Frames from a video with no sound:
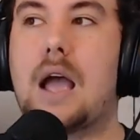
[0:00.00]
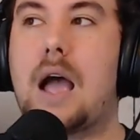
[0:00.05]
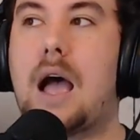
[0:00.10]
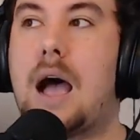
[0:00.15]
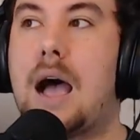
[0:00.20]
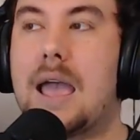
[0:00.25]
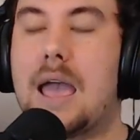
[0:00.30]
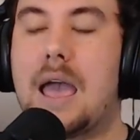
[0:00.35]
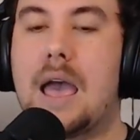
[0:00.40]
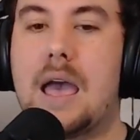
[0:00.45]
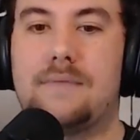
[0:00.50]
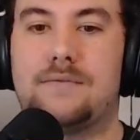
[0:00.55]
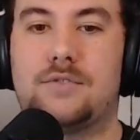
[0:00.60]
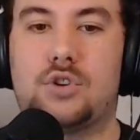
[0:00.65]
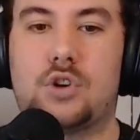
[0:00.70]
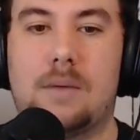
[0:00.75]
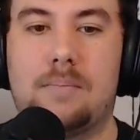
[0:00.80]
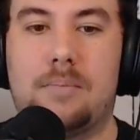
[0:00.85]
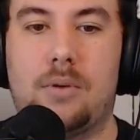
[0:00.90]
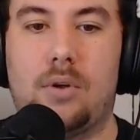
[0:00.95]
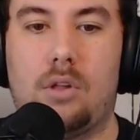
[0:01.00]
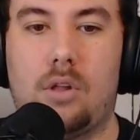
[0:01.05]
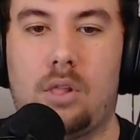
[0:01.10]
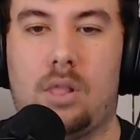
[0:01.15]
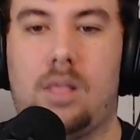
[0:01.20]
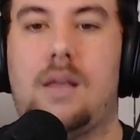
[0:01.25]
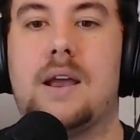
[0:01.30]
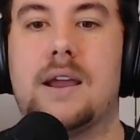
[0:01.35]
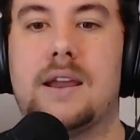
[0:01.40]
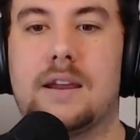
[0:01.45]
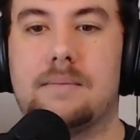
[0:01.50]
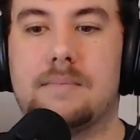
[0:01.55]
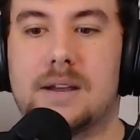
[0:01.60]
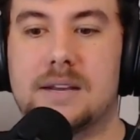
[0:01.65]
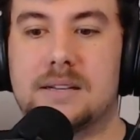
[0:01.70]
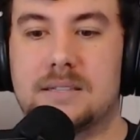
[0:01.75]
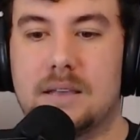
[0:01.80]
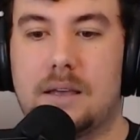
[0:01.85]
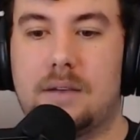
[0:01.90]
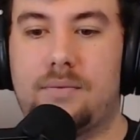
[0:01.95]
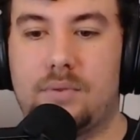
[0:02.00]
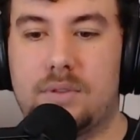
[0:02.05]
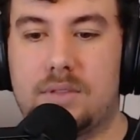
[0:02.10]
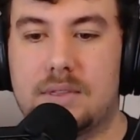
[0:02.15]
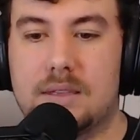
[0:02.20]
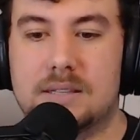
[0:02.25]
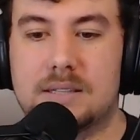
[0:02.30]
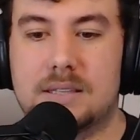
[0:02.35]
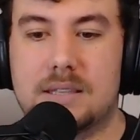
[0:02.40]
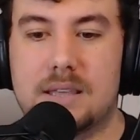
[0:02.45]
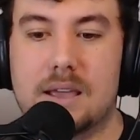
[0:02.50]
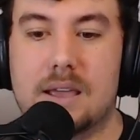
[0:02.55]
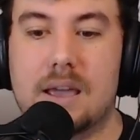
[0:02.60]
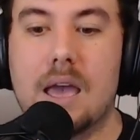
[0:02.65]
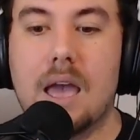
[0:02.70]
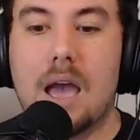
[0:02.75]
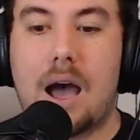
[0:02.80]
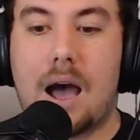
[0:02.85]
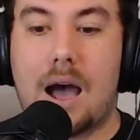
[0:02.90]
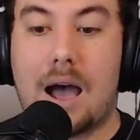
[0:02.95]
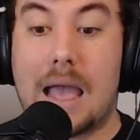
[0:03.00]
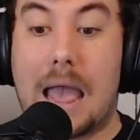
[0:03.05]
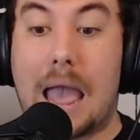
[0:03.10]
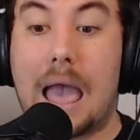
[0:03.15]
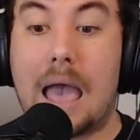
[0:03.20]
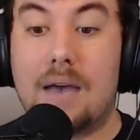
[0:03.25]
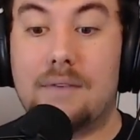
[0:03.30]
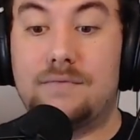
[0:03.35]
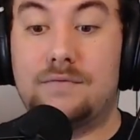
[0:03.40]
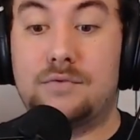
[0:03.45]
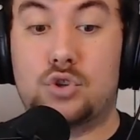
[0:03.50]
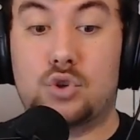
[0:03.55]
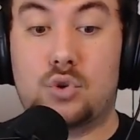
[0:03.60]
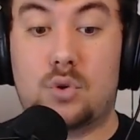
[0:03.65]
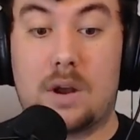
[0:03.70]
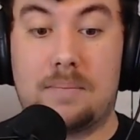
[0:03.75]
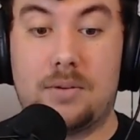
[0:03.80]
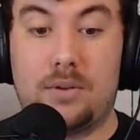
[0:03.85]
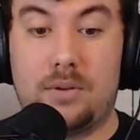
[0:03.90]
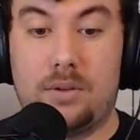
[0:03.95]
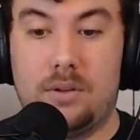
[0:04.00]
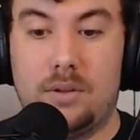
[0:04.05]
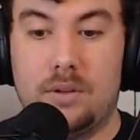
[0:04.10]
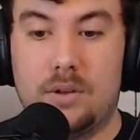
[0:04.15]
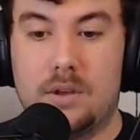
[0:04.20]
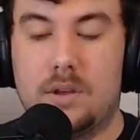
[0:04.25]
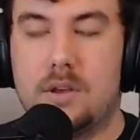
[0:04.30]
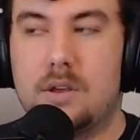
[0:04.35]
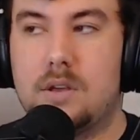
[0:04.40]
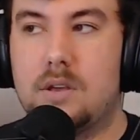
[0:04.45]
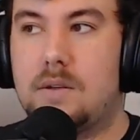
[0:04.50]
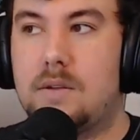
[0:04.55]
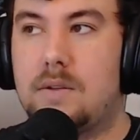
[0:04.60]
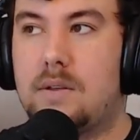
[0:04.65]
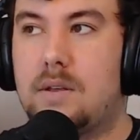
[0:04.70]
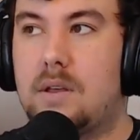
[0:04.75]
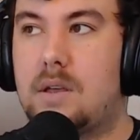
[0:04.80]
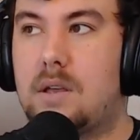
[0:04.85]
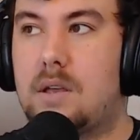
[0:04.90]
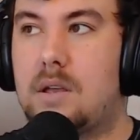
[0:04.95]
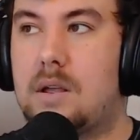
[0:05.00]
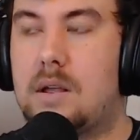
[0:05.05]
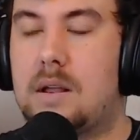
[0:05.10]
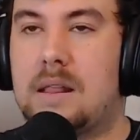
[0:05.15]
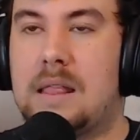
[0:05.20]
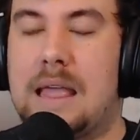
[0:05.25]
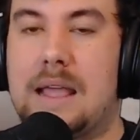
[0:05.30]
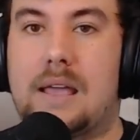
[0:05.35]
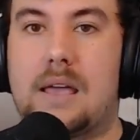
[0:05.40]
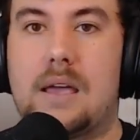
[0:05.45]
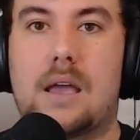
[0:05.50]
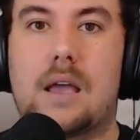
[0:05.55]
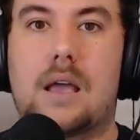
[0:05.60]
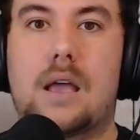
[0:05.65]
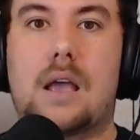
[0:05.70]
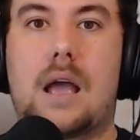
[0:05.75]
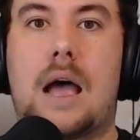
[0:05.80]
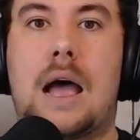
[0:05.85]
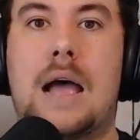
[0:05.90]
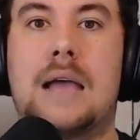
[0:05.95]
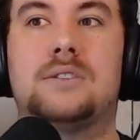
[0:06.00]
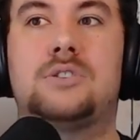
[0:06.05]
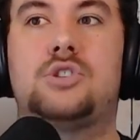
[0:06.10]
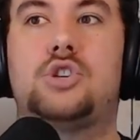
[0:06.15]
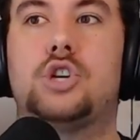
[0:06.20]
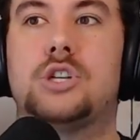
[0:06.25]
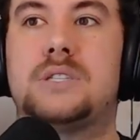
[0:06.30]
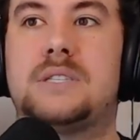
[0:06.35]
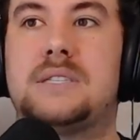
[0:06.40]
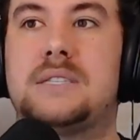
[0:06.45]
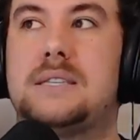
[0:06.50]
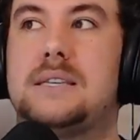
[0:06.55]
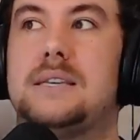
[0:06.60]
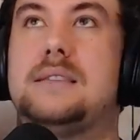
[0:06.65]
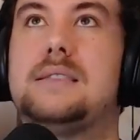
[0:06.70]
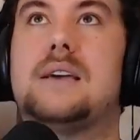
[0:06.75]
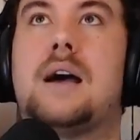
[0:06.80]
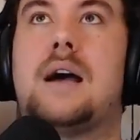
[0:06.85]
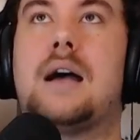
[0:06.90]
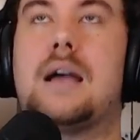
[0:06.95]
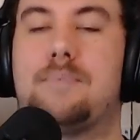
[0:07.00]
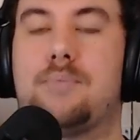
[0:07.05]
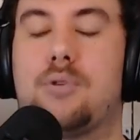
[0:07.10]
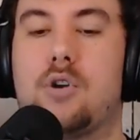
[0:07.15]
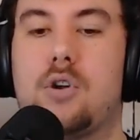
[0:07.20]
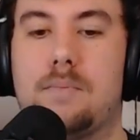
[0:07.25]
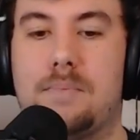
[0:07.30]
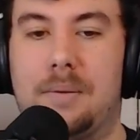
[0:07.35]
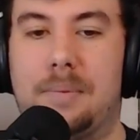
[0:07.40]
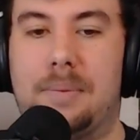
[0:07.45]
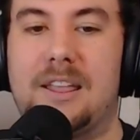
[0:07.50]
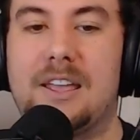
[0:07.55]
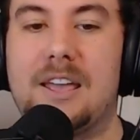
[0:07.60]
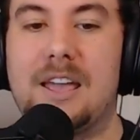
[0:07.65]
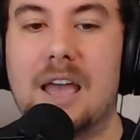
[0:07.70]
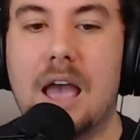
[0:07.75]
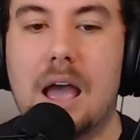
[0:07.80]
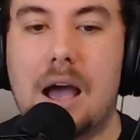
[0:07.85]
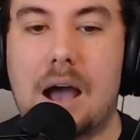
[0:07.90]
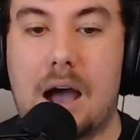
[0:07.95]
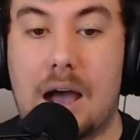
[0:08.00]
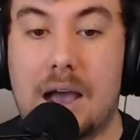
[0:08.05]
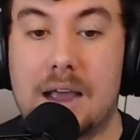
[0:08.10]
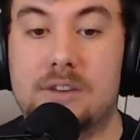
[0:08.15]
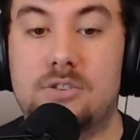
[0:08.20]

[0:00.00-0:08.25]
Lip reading: have trouble aligning myself with this thing. I have trouble, like, I just see the hyperbole. I